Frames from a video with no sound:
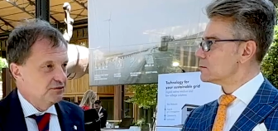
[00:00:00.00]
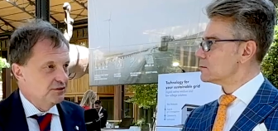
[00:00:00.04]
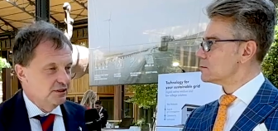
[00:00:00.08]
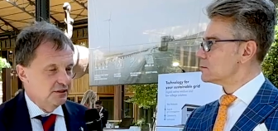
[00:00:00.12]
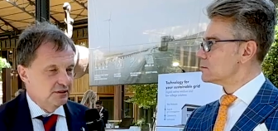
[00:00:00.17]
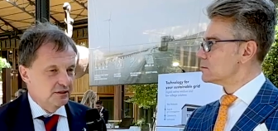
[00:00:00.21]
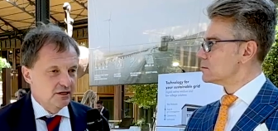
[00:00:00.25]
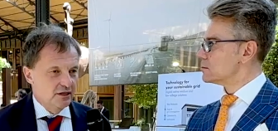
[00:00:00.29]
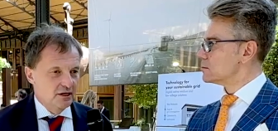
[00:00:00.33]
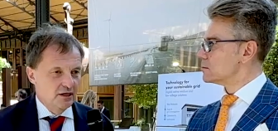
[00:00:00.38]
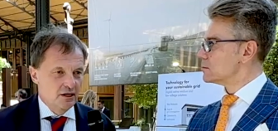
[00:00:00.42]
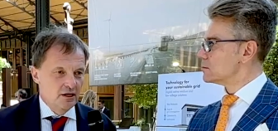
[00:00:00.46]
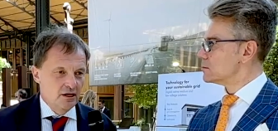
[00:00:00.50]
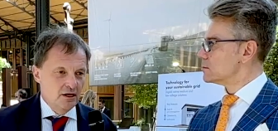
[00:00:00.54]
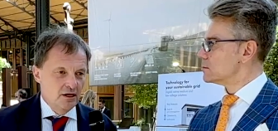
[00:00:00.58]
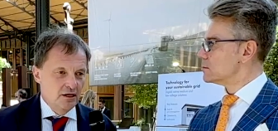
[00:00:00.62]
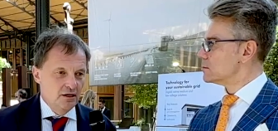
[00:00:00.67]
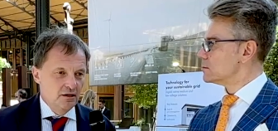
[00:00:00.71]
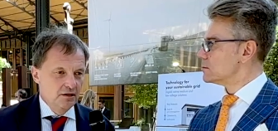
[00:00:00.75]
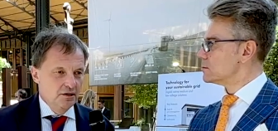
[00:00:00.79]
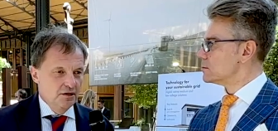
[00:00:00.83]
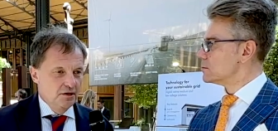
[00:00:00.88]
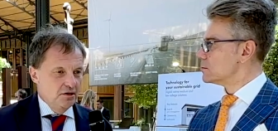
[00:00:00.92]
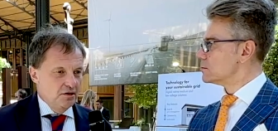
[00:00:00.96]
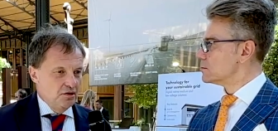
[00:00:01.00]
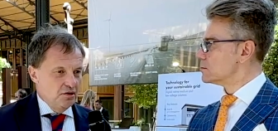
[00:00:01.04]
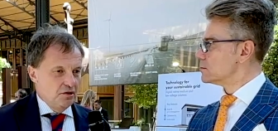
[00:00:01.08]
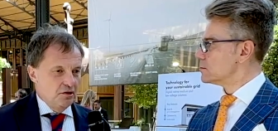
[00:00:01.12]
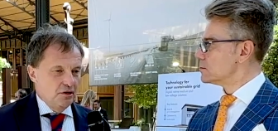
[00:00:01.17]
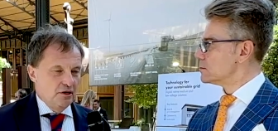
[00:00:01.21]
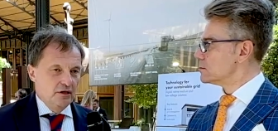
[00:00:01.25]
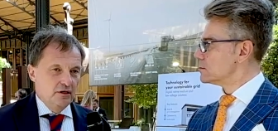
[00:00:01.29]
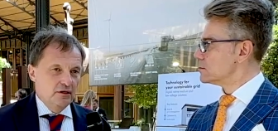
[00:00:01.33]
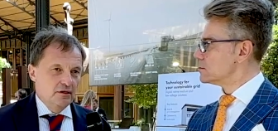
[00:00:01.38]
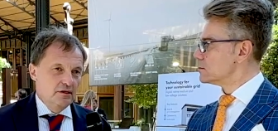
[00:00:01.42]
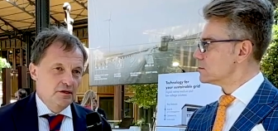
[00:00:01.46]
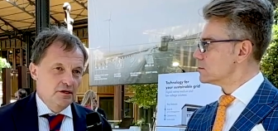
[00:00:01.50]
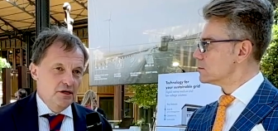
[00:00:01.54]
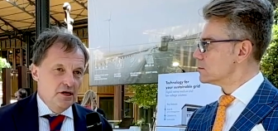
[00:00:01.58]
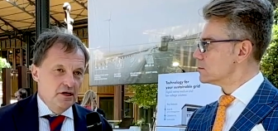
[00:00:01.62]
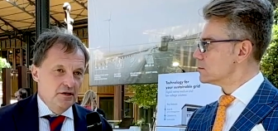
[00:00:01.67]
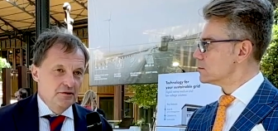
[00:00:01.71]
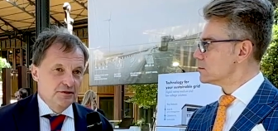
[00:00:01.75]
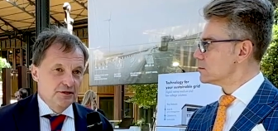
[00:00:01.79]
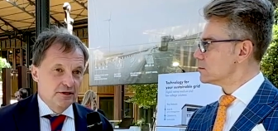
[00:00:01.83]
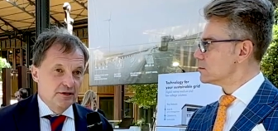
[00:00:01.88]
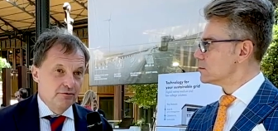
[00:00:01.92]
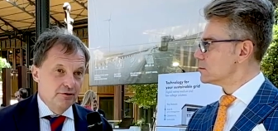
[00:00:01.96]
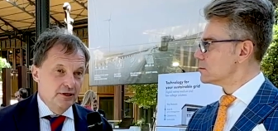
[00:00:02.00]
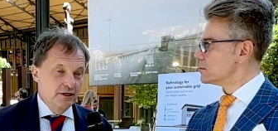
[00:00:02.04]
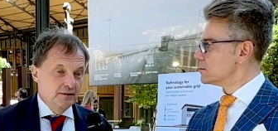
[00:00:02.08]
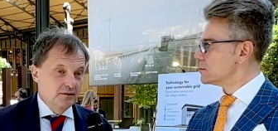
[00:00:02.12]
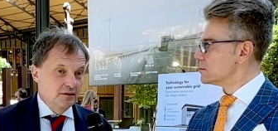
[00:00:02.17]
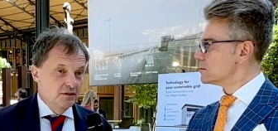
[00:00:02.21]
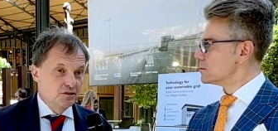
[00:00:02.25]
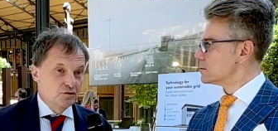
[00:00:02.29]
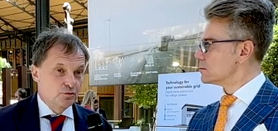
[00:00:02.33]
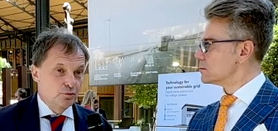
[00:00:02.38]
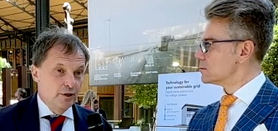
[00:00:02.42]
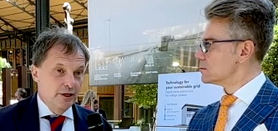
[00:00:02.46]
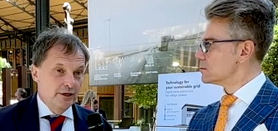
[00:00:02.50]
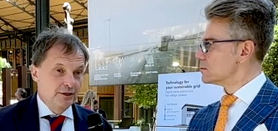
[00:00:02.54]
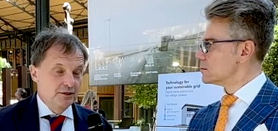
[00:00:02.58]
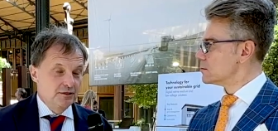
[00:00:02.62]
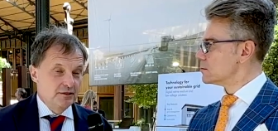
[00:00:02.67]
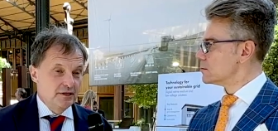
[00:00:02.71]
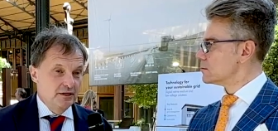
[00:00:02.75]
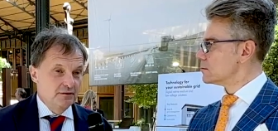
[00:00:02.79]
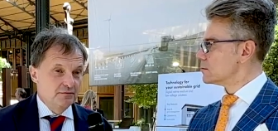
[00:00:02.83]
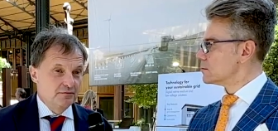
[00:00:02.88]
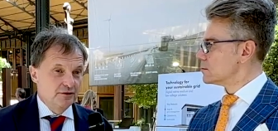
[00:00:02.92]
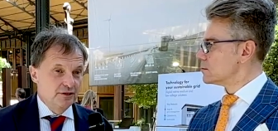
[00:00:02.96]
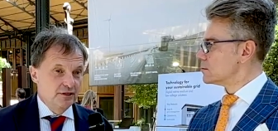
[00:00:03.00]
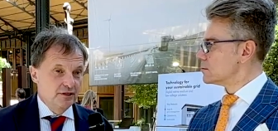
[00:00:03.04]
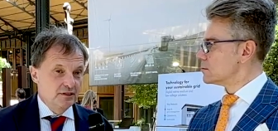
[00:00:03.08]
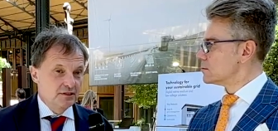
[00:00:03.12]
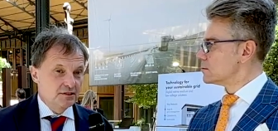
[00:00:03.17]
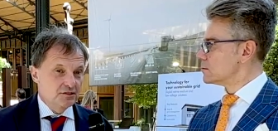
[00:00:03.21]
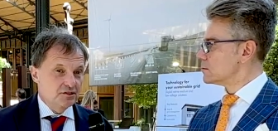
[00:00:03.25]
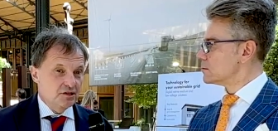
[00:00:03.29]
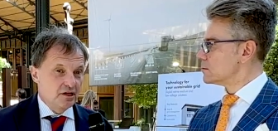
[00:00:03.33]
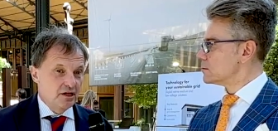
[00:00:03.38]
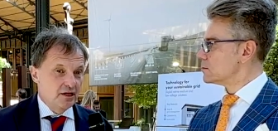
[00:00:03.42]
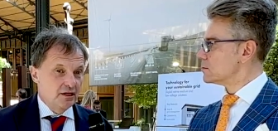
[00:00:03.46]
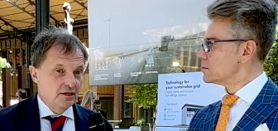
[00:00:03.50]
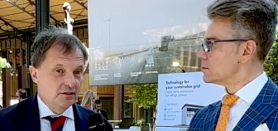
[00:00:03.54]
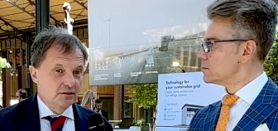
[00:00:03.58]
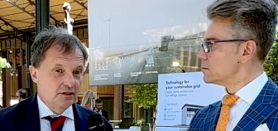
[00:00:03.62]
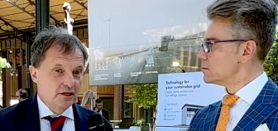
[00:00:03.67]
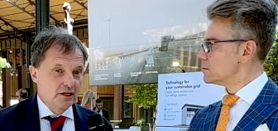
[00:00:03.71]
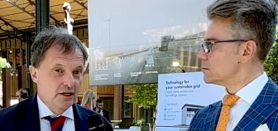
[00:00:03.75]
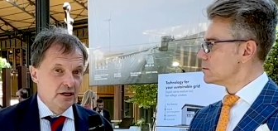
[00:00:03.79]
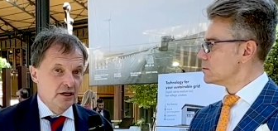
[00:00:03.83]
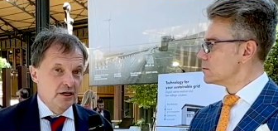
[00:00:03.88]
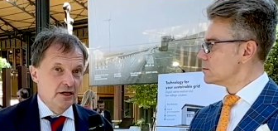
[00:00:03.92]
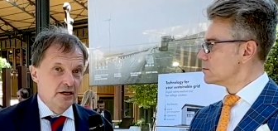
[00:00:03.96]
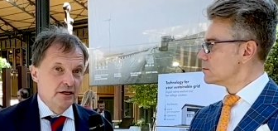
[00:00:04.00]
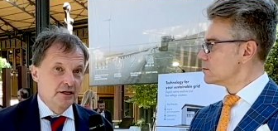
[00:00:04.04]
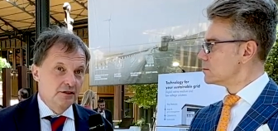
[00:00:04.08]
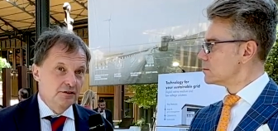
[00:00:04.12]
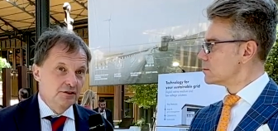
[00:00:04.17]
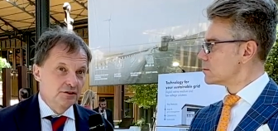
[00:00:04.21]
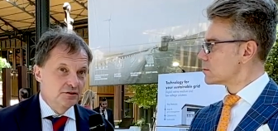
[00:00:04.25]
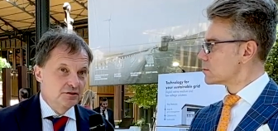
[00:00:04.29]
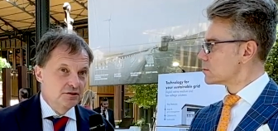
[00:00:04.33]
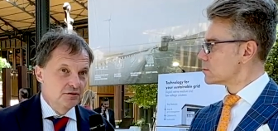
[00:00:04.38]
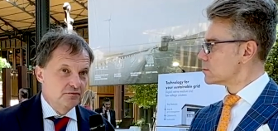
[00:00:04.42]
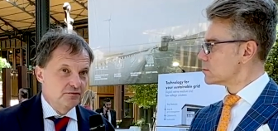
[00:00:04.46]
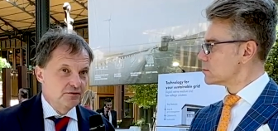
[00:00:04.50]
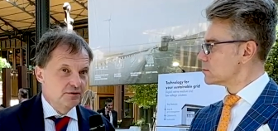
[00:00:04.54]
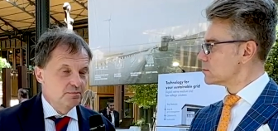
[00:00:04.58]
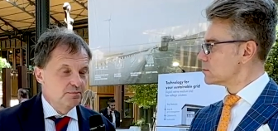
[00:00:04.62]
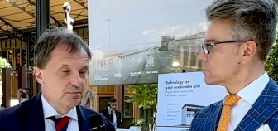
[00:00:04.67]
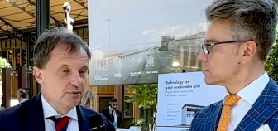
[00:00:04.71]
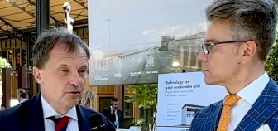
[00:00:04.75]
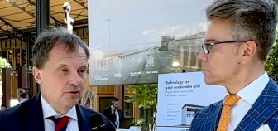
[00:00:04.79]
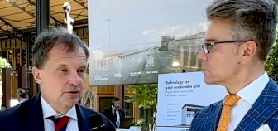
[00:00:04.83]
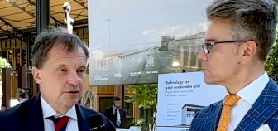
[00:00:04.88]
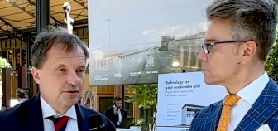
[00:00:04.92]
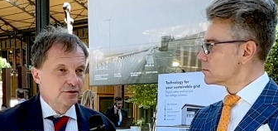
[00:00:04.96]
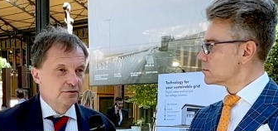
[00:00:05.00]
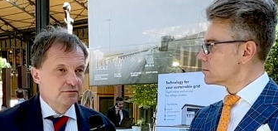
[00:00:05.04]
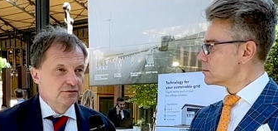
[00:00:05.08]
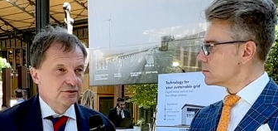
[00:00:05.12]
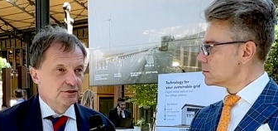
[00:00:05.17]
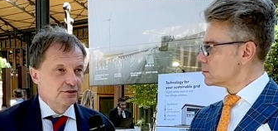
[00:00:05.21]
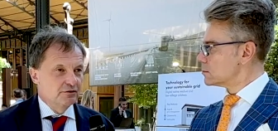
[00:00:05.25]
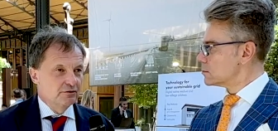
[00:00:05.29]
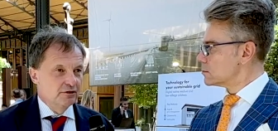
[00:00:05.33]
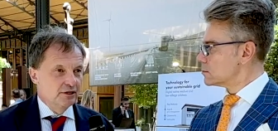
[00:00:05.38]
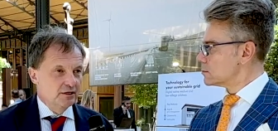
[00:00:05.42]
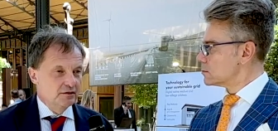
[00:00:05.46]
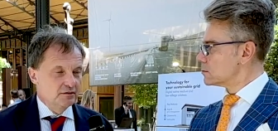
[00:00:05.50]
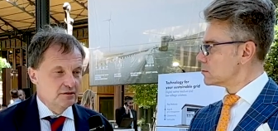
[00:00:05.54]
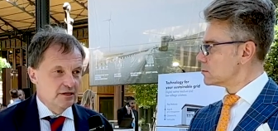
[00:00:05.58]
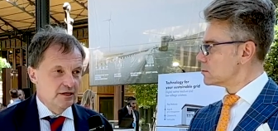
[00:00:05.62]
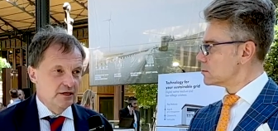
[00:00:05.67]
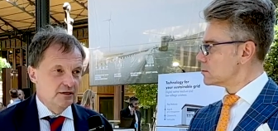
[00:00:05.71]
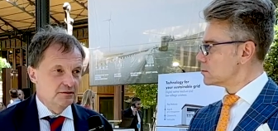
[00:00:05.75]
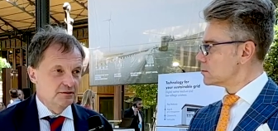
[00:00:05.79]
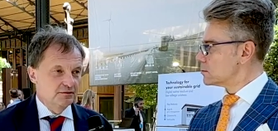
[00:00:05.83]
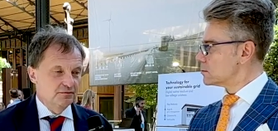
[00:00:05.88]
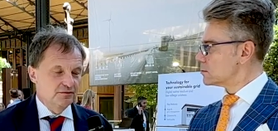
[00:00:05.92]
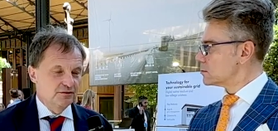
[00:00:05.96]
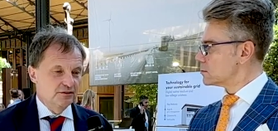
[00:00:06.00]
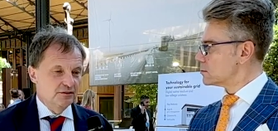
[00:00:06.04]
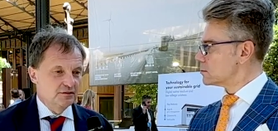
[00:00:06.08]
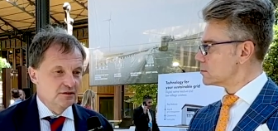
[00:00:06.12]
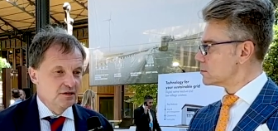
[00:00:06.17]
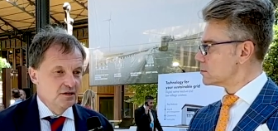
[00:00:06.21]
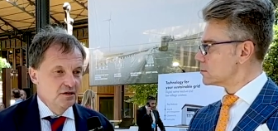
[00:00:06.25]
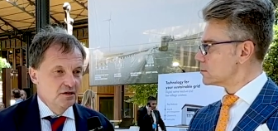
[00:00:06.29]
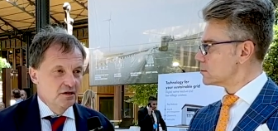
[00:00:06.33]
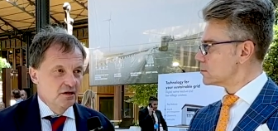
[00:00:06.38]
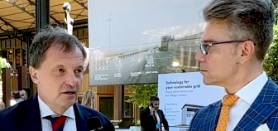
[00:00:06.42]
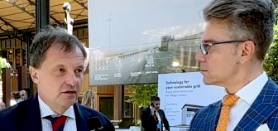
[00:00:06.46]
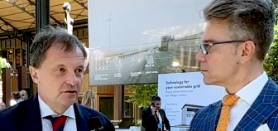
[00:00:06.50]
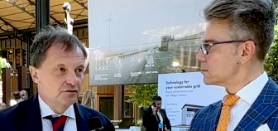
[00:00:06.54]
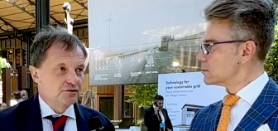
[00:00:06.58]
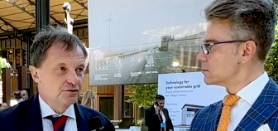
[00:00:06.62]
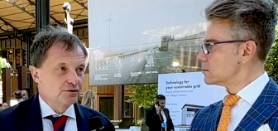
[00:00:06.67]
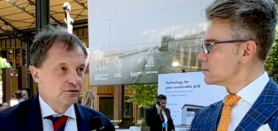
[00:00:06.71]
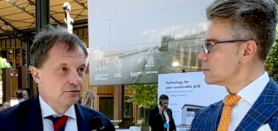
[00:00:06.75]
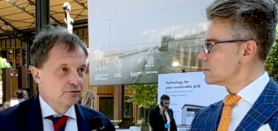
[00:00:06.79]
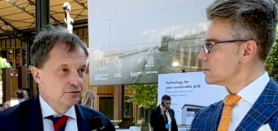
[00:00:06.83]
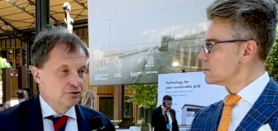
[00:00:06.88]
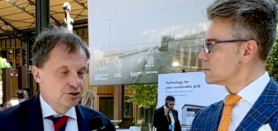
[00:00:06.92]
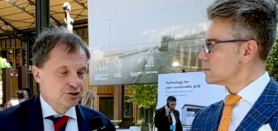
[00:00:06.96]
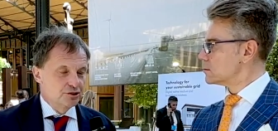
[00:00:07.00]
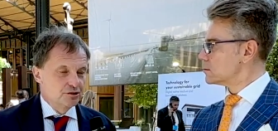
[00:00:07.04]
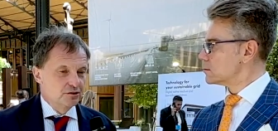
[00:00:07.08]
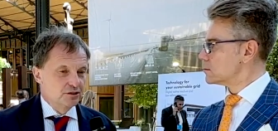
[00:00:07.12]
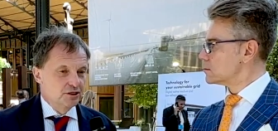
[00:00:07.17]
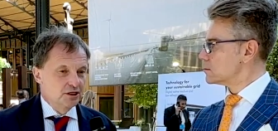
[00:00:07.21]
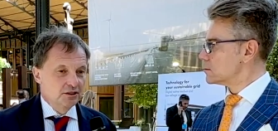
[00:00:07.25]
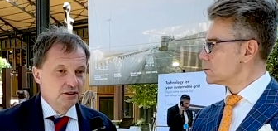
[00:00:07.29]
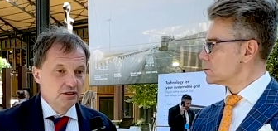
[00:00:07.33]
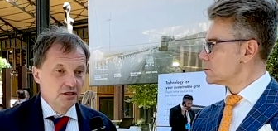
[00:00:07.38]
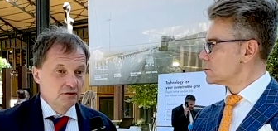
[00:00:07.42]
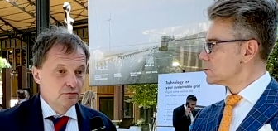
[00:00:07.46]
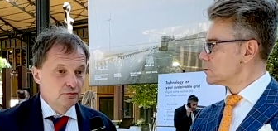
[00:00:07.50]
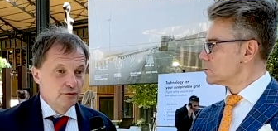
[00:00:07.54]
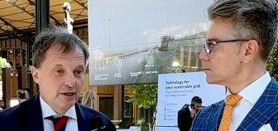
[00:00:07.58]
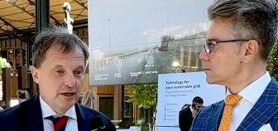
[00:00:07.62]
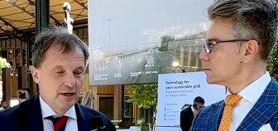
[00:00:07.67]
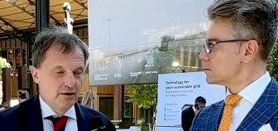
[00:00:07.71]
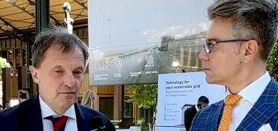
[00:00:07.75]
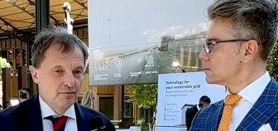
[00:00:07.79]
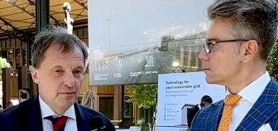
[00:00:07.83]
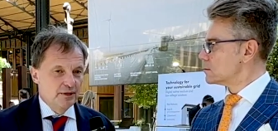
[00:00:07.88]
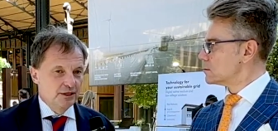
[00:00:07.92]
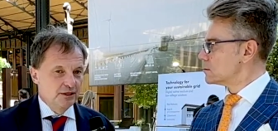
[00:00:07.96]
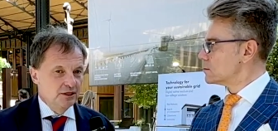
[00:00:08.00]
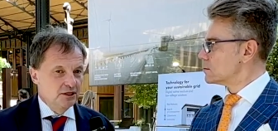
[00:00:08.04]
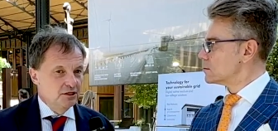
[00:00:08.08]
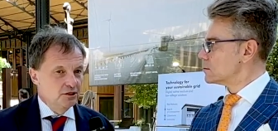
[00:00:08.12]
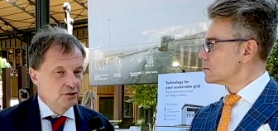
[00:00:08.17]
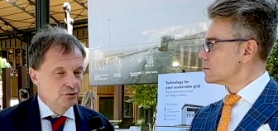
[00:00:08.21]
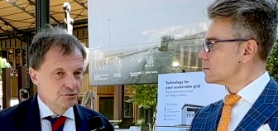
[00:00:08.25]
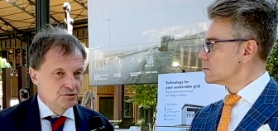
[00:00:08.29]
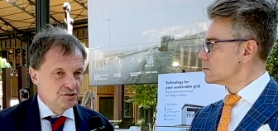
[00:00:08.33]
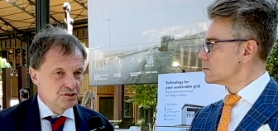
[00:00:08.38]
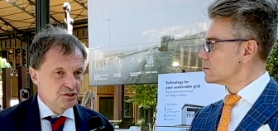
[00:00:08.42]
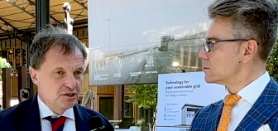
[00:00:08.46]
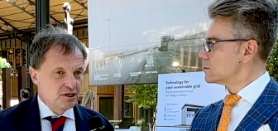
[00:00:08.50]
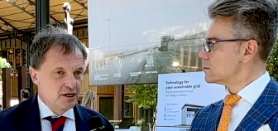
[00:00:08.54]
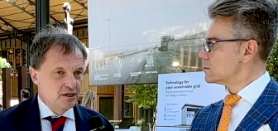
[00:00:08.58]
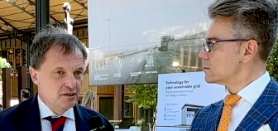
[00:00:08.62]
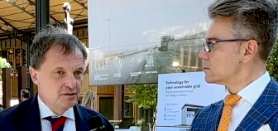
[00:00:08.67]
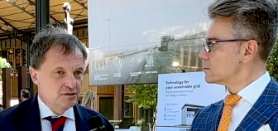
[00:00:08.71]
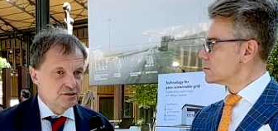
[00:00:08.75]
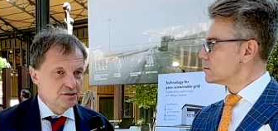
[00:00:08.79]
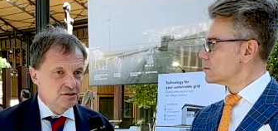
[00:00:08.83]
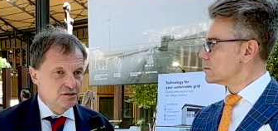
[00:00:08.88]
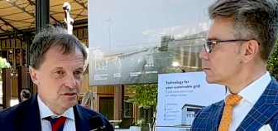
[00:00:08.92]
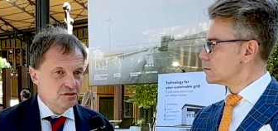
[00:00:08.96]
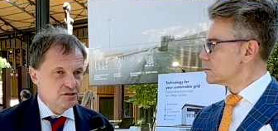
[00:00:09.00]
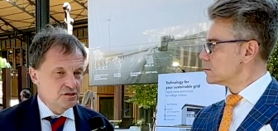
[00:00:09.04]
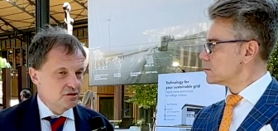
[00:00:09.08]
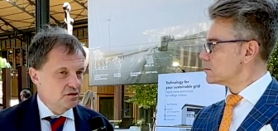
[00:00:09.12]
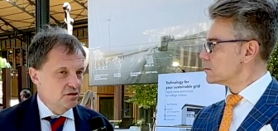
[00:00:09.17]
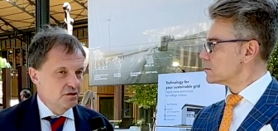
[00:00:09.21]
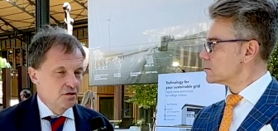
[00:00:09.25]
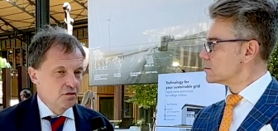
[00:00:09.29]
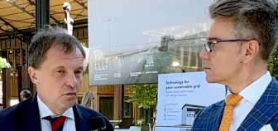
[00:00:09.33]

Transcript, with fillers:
Speaker 1: that uh, the grid is very diverse, and uh, at a different point of the grid, there are different solutions needed. We have many use cases.